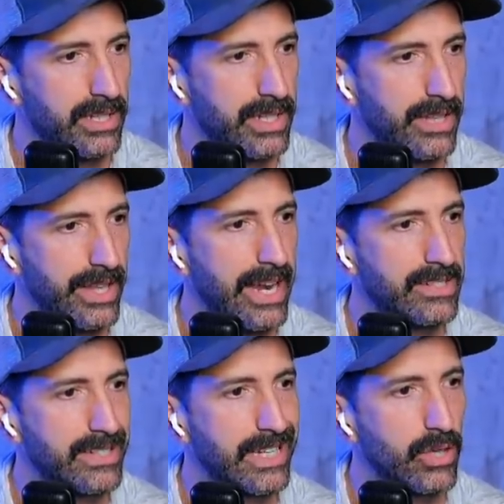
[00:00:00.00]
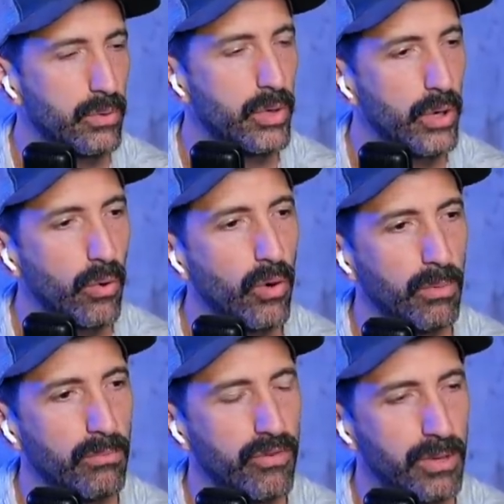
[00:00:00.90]
That that is the new
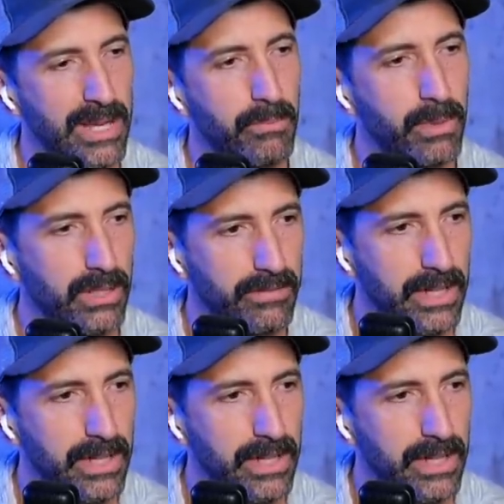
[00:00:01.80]
norm for the people